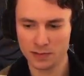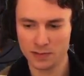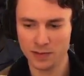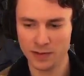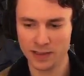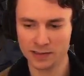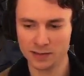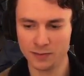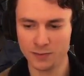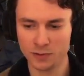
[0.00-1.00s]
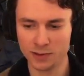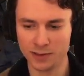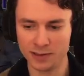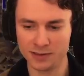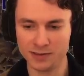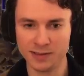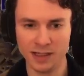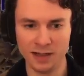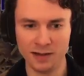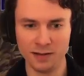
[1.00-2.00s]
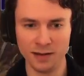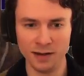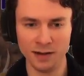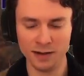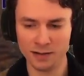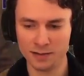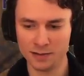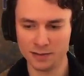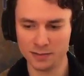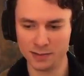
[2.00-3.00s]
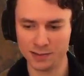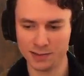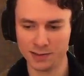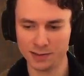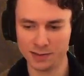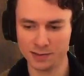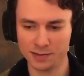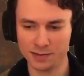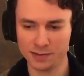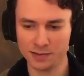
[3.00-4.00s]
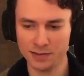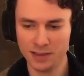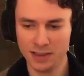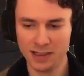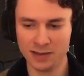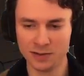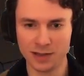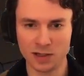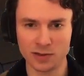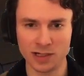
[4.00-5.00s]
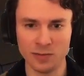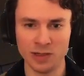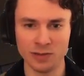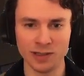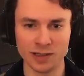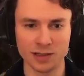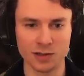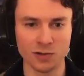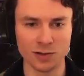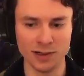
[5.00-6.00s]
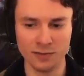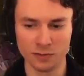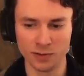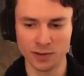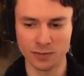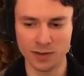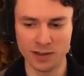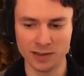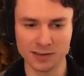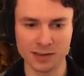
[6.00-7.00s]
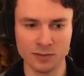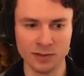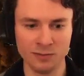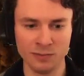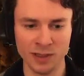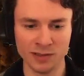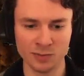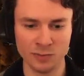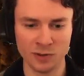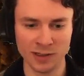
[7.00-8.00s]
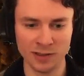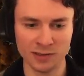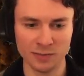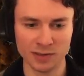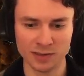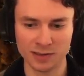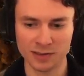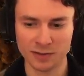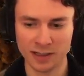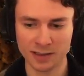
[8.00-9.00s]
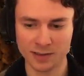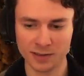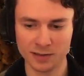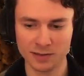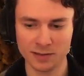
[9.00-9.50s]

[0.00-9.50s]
So I guess the fort is dead there, which I don't think we're going to be able to get the core even with the boss, so we may just want to use him as a distraction.